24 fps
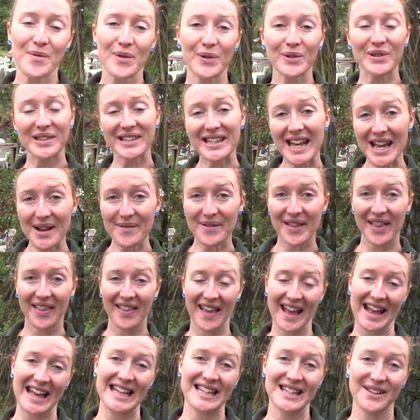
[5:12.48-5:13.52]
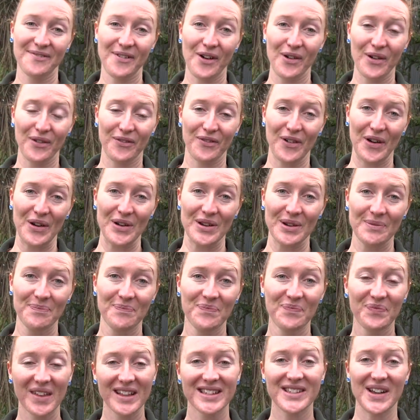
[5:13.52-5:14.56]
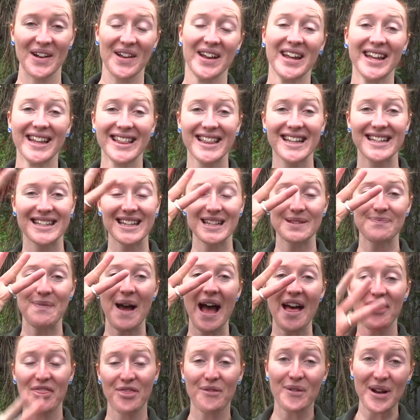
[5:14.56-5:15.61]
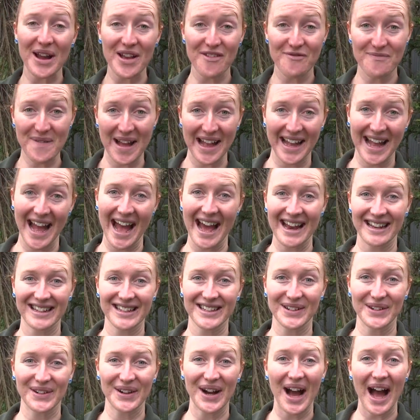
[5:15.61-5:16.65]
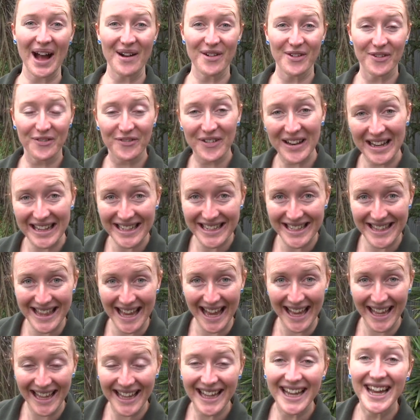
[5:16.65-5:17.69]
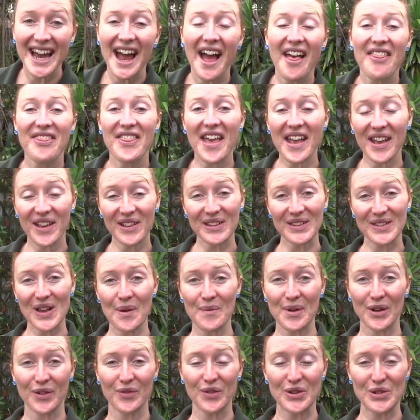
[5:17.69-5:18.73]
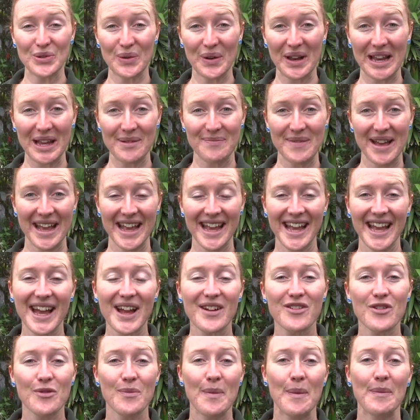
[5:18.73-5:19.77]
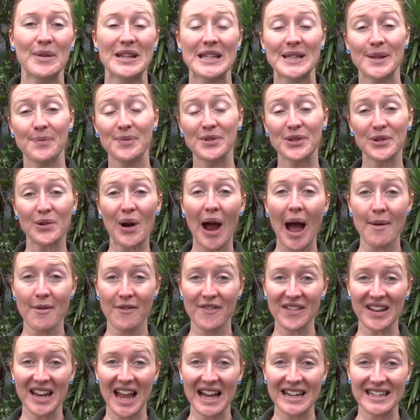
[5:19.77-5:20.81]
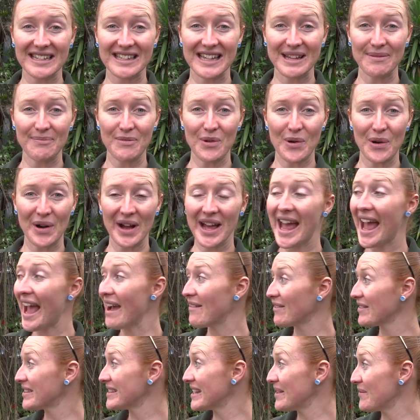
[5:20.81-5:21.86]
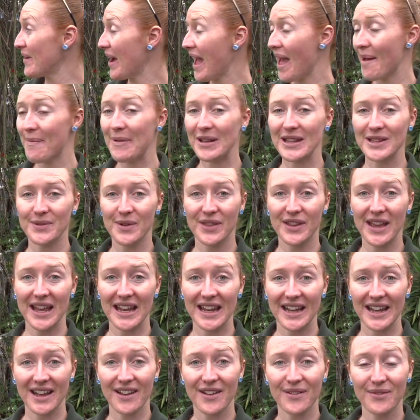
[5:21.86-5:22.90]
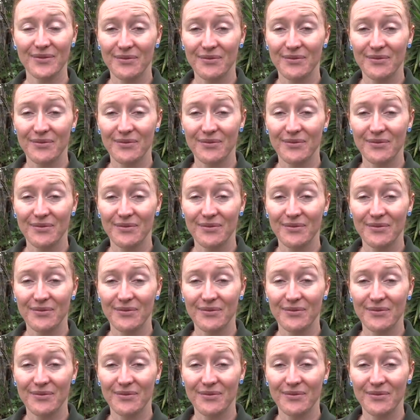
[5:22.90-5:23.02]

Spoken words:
We'll see whether that gets full to fruit. So this is part 3 of my garden tour. I will finish there. Thank you so much for joining me. Remember to subscribe if you'd like to see more, and we'll see what happens with getting